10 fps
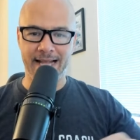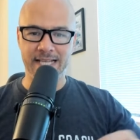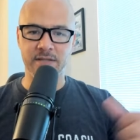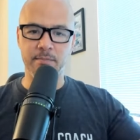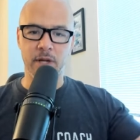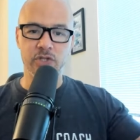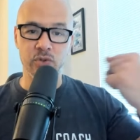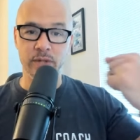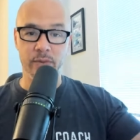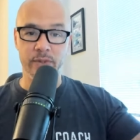That's the
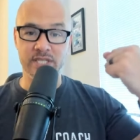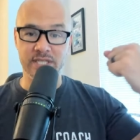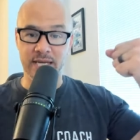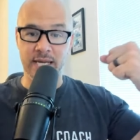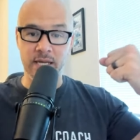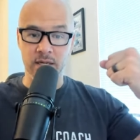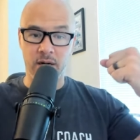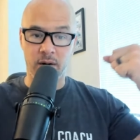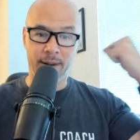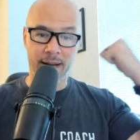muscle that we see,
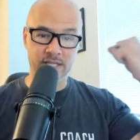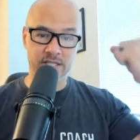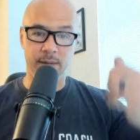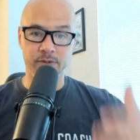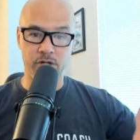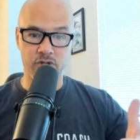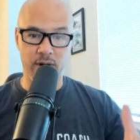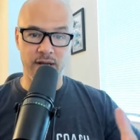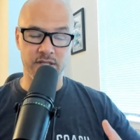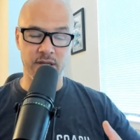our biceps, our
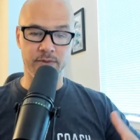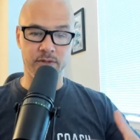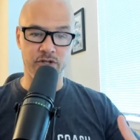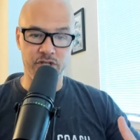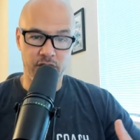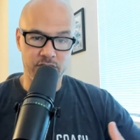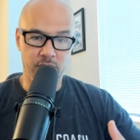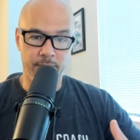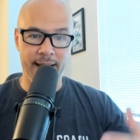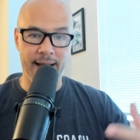triceps, our chest,
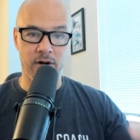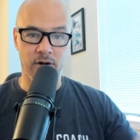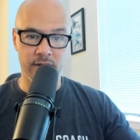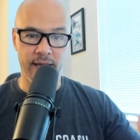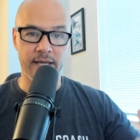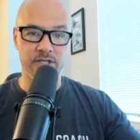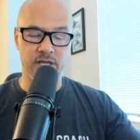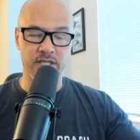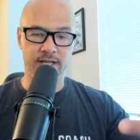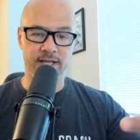our back, our legs,
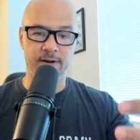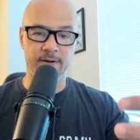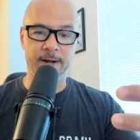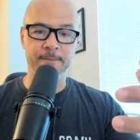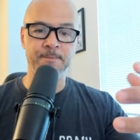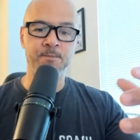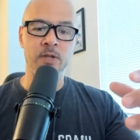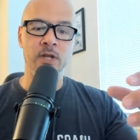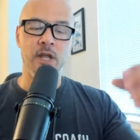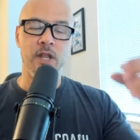things like that, right?
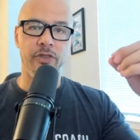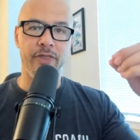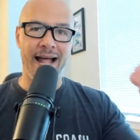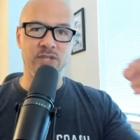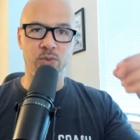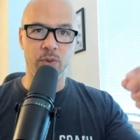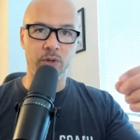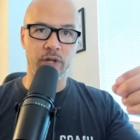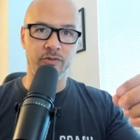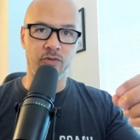That's what we're
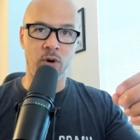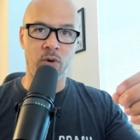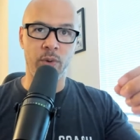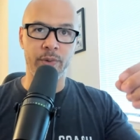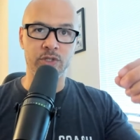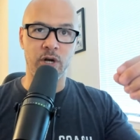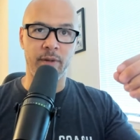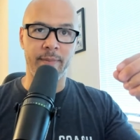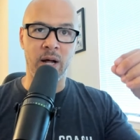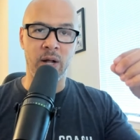looking for when we
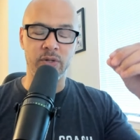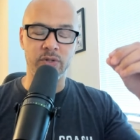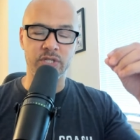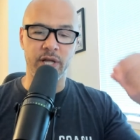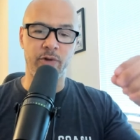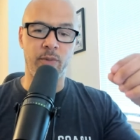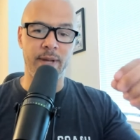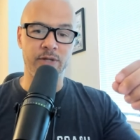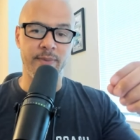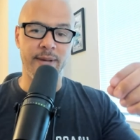talk about skeletal
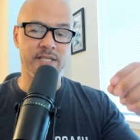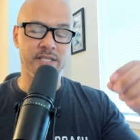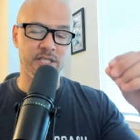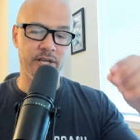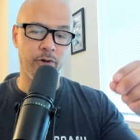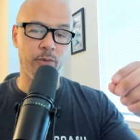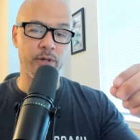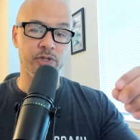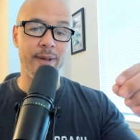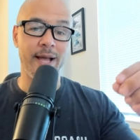muscle mass and skeletal
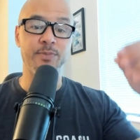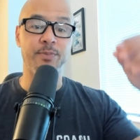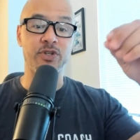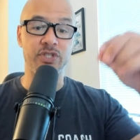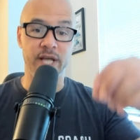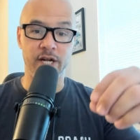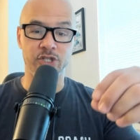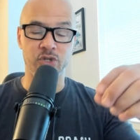muscle mass percentage.